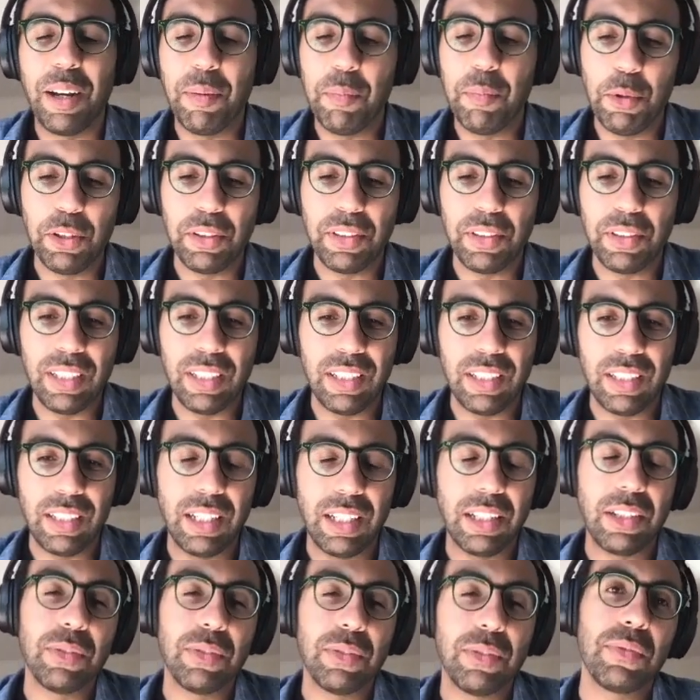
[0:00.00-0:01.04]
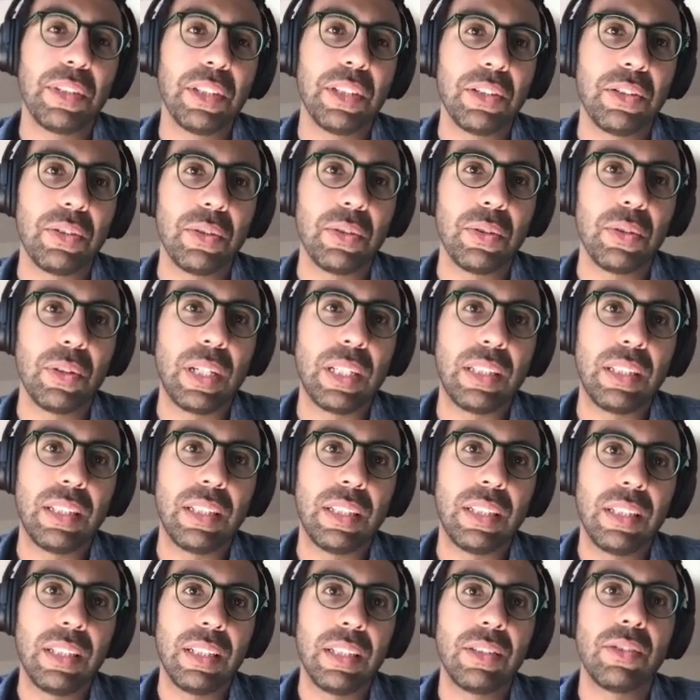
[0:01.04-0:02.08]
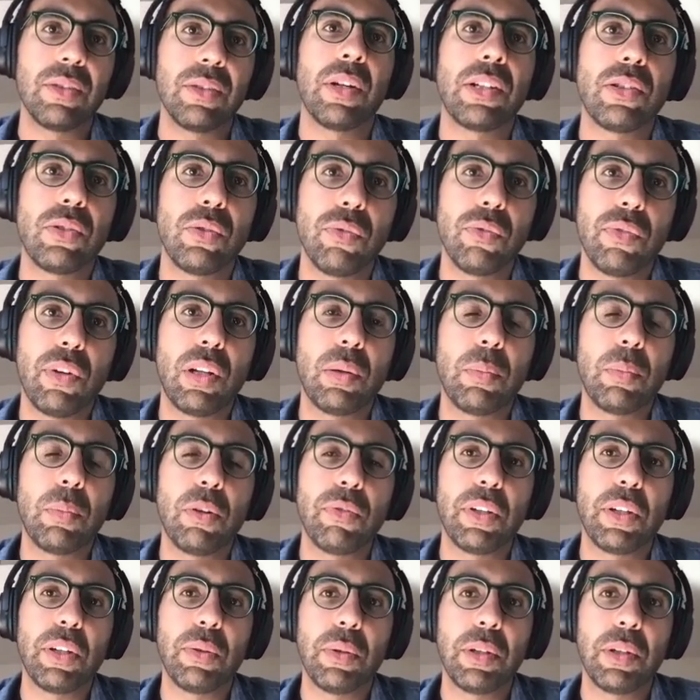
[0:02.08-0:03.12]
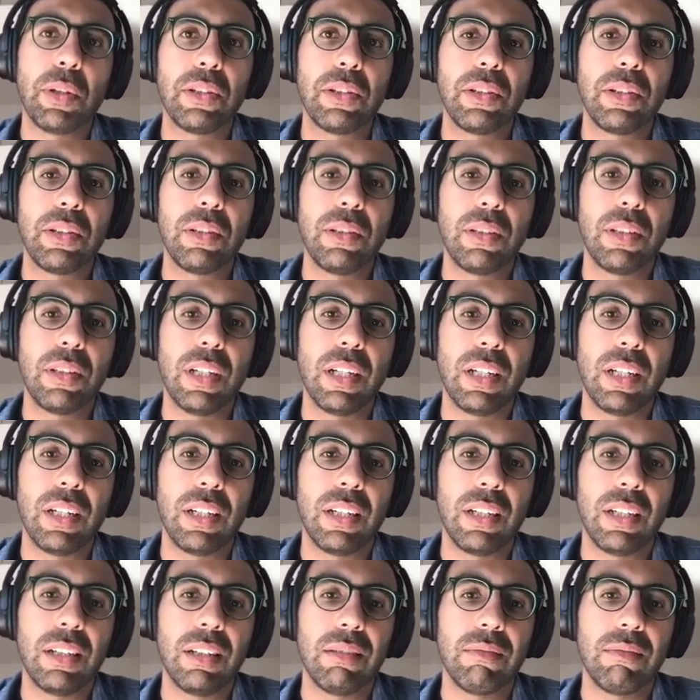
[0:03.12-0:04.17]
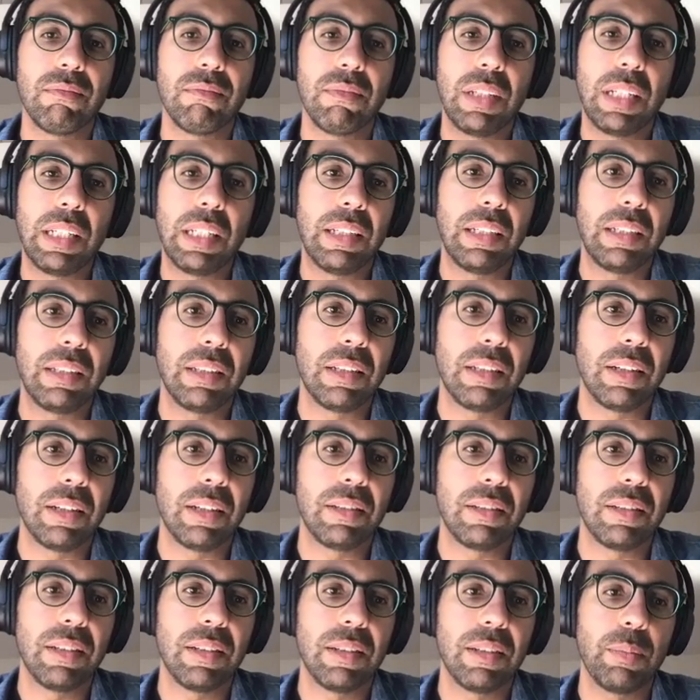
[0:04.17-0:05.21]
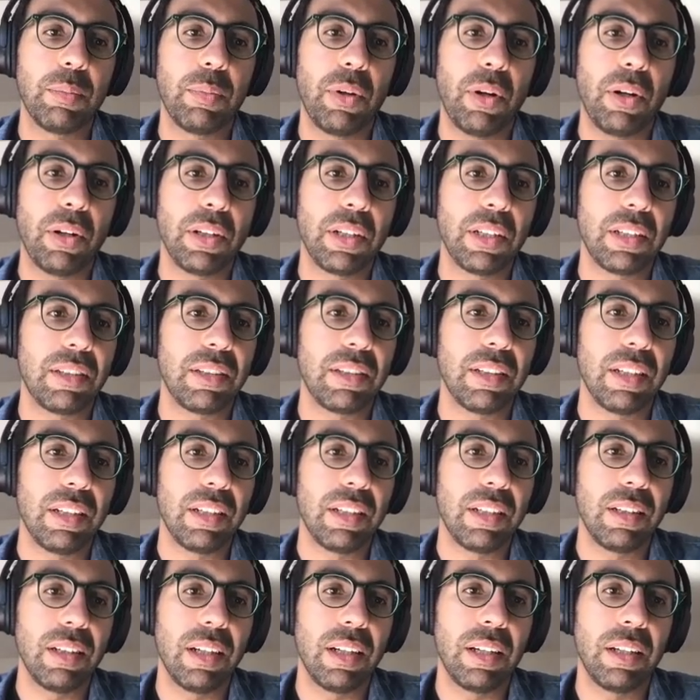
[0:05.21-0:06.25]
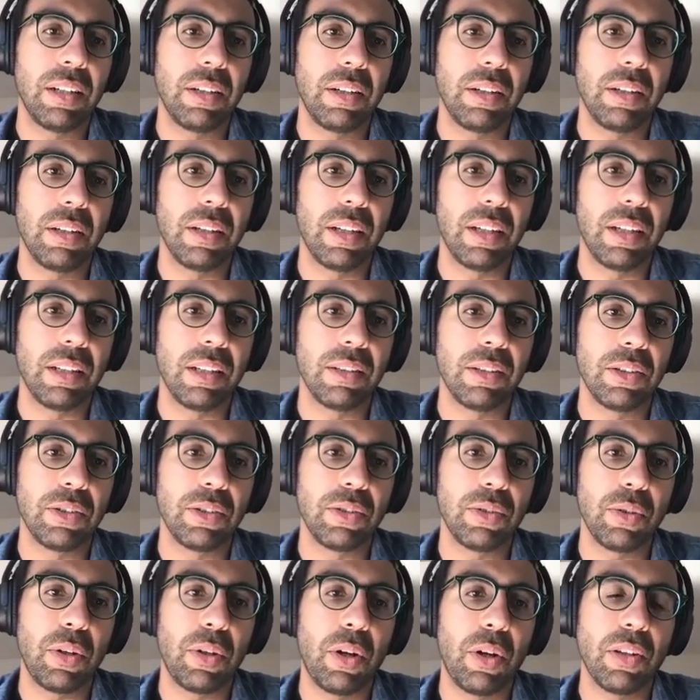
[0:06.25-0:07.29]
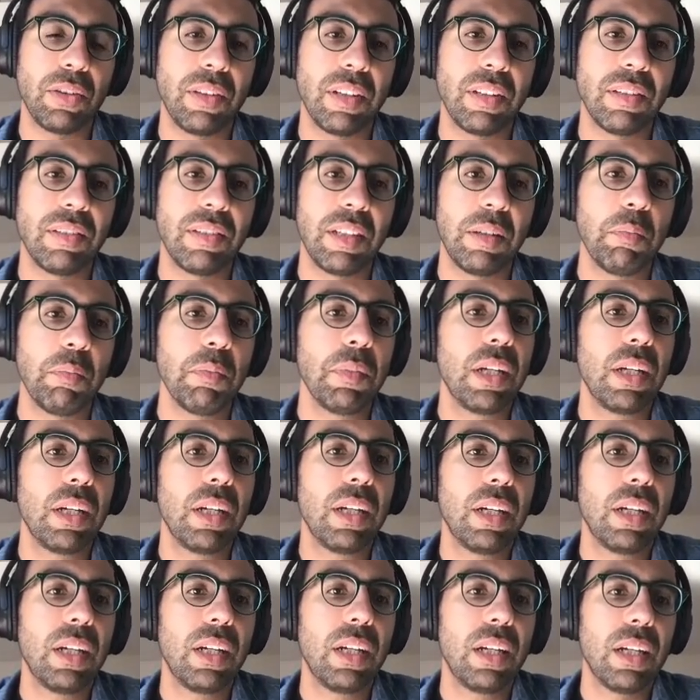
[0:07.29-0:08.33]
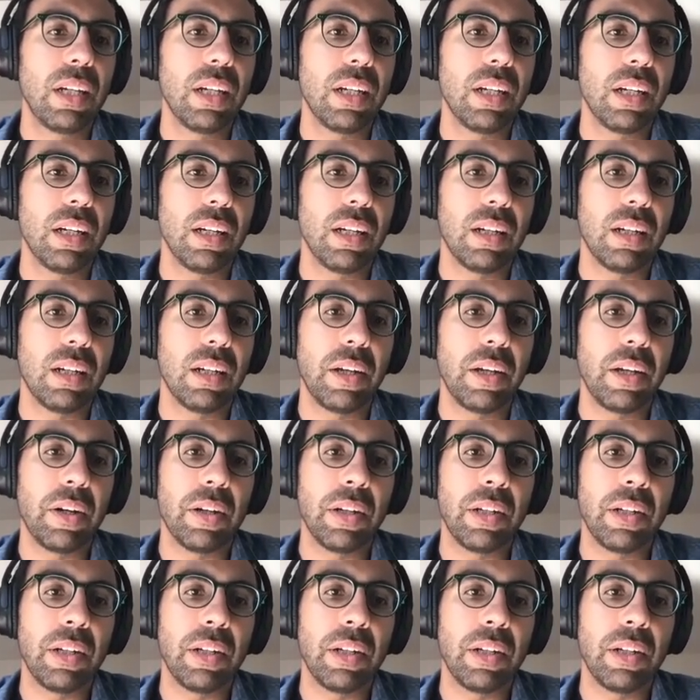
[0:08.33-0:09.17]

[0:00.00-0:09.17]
Mota, head of digital at the International Volleyball Federation, leading their product and digital content team here